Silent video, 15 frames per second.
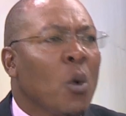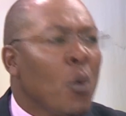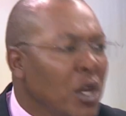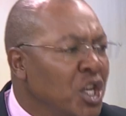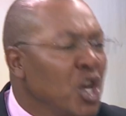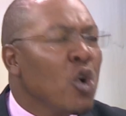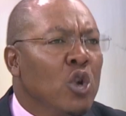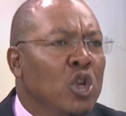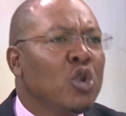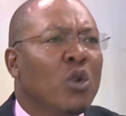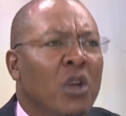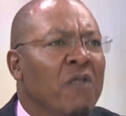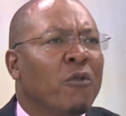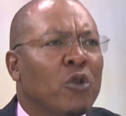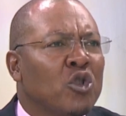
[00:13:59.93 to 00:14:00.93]
Wanjiku is
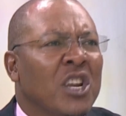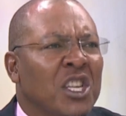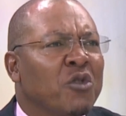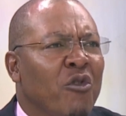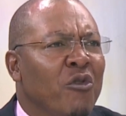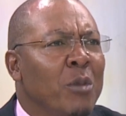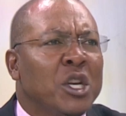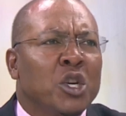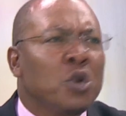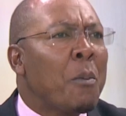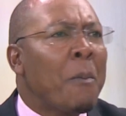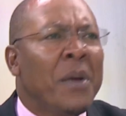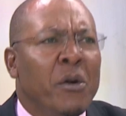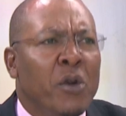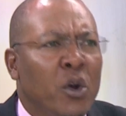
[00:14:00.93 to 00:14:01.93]
looking for transformation,
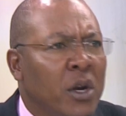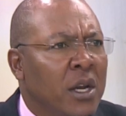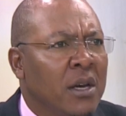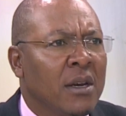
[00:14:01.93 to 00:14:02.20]
period.